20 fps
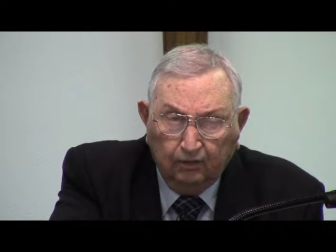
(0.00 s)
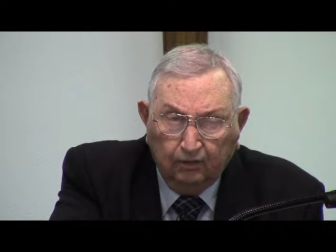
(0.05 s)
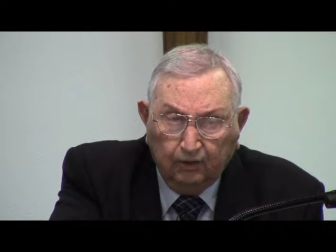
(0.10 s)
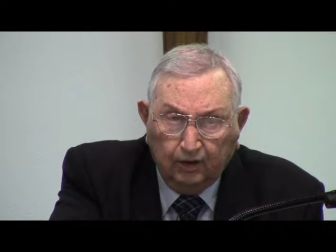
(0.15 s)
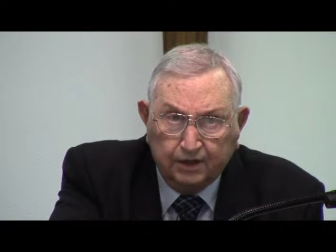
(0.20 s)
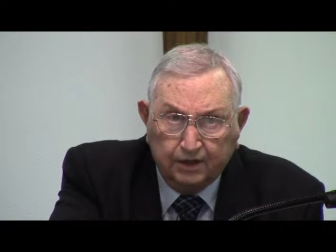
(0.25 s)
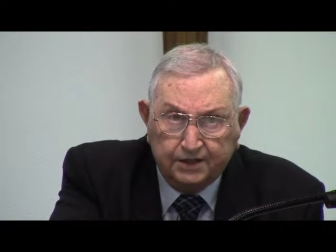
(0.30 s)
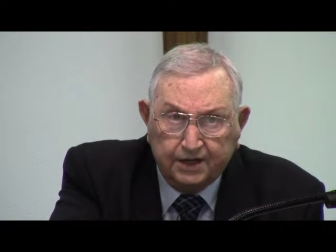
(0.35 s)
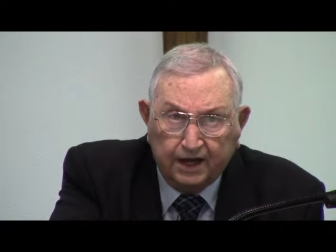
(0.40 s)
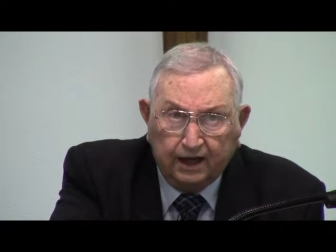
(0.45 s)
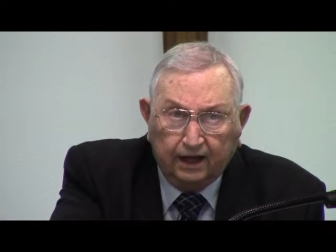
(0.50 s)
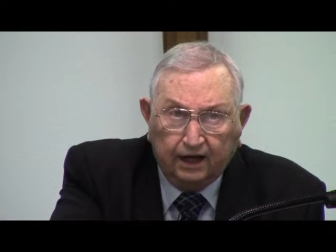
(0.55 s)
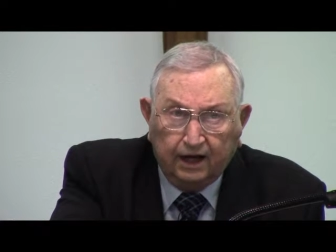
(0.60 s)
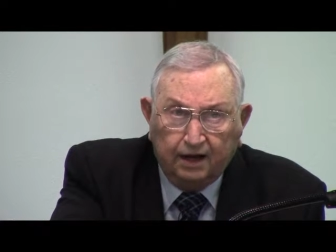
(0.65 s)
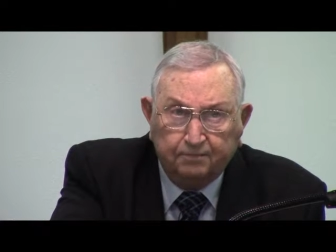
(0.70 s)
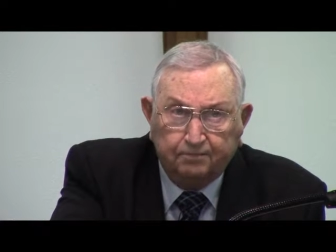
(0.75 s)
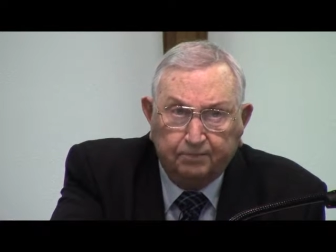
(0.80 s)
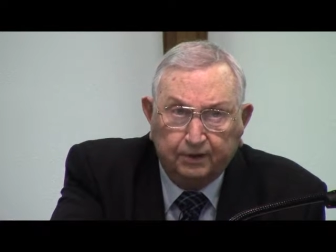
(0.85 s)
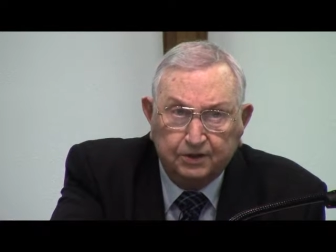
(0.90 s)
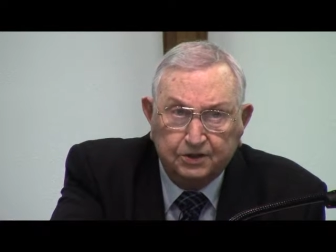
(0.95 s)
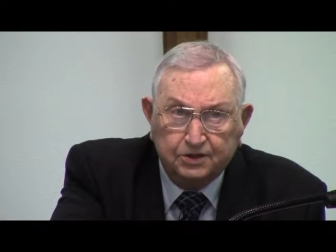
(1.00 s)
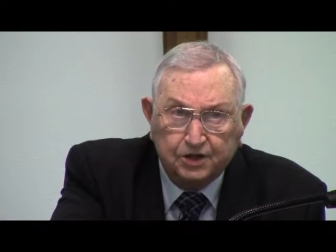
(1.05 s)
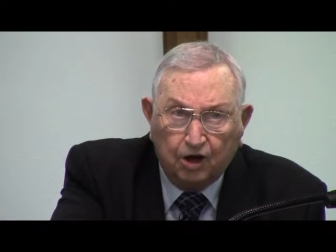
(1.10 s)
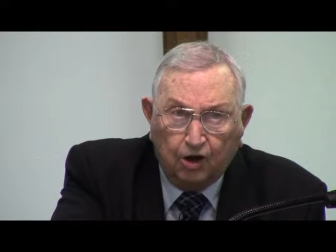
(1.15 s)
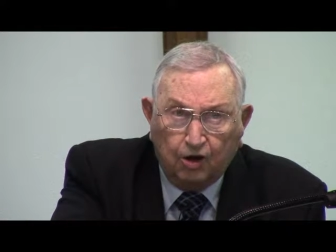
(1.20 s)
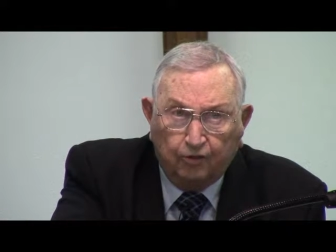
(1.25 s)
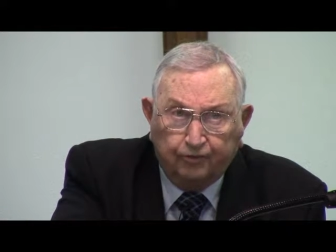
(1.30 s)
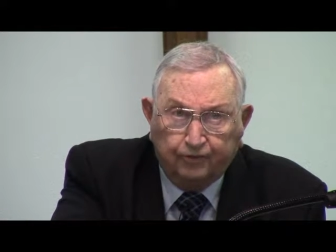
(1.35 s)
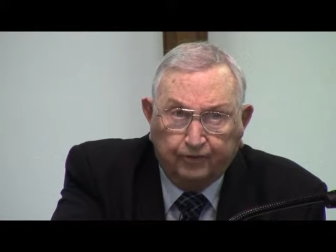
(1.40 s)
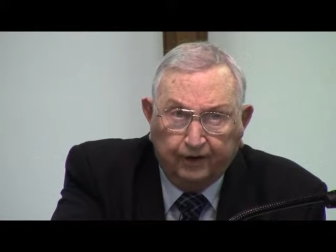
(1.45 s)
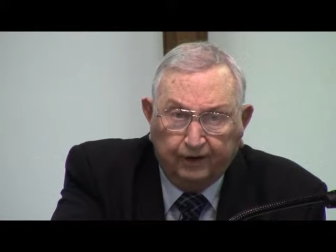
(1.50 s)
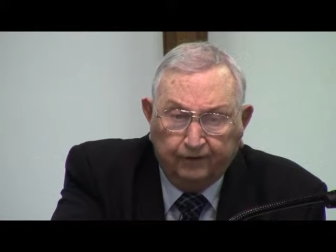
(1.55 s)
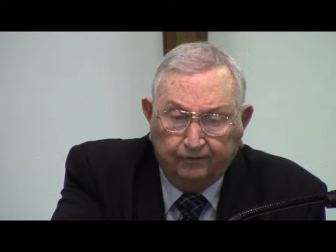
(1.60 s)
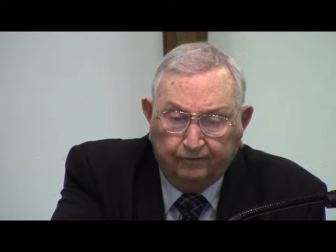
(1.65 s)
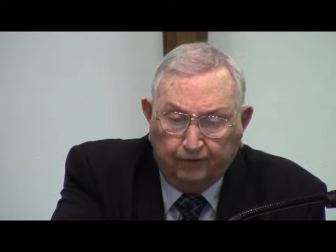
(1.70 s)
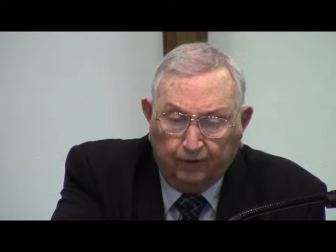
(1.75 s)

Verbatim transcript: We're taking up this offering